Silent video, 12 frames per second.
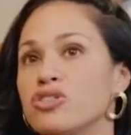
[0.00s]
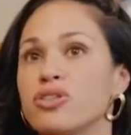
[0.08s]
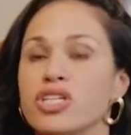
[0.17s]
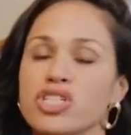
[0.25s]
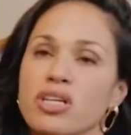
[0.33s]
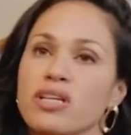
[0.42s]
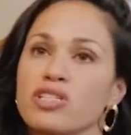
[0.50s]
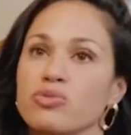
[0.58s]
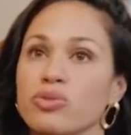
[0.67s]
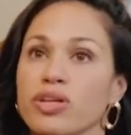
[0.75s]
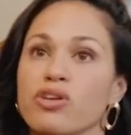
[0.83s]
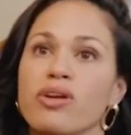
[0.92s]
tradition is a
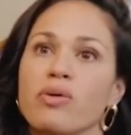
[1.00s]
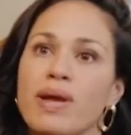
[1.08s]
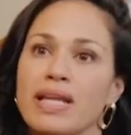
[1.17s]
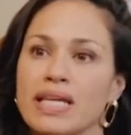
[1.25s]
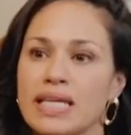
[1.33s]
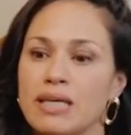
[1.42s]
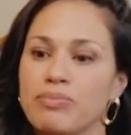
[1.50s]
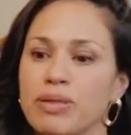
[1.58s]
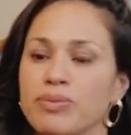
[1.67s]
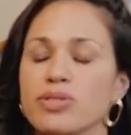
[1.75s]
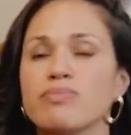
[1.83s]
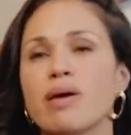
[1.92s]
really great way to keep
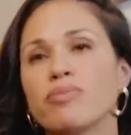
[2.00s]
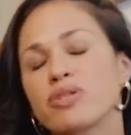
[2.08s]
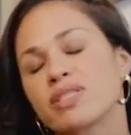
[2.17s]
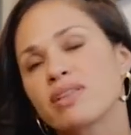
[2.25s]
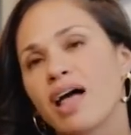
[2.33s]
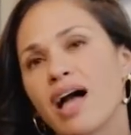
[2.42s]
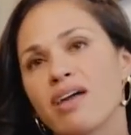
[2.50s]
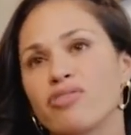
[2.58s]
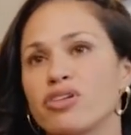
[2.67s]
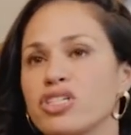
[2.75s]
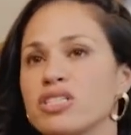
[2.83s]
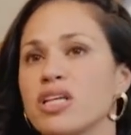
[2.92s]
people's memories alive,
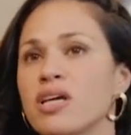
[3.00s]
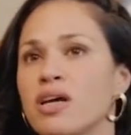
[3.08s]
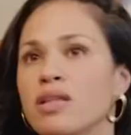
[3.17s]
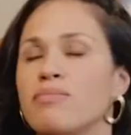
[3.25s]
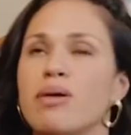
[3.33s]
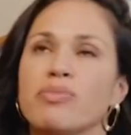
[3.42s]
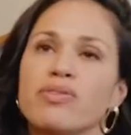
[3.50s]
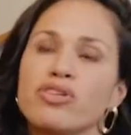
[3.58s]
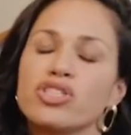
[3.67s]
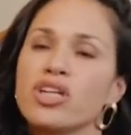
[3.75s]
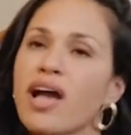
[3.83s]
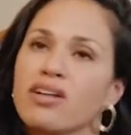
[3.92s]
or just a memory of
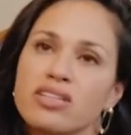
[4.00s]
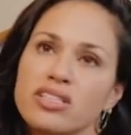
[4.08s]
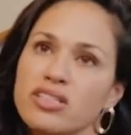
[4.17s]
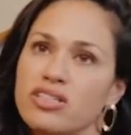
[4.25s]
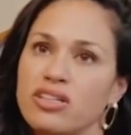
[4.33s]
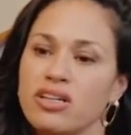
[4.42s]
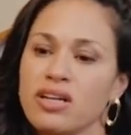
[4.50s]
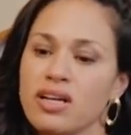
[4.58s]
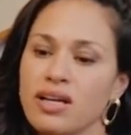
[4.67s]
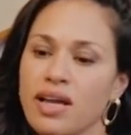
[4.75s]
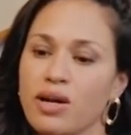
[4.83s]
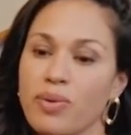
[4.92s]
your childhood, or
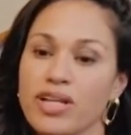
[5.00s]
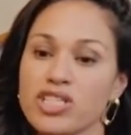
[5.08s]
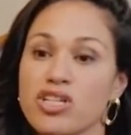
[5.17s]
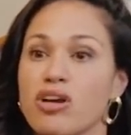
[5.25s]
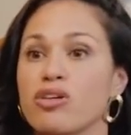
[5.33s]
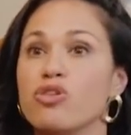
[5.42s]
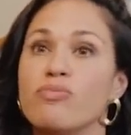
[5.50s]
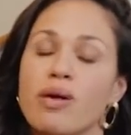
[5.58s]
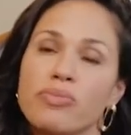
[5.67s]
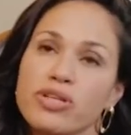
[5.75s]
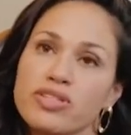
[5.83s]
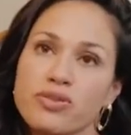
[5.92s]
a way to start new
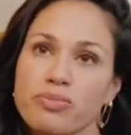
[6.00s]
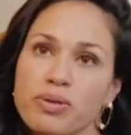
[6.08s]
memories for